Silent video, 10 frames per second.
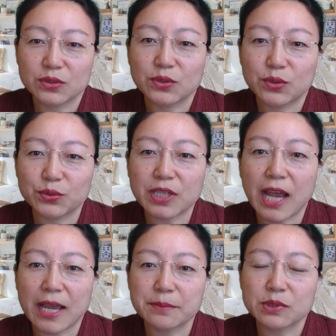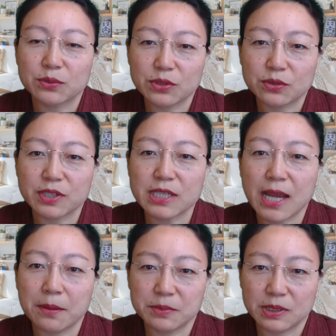2 times or 3
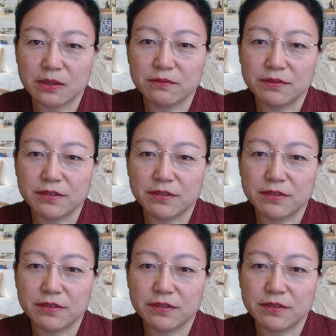times of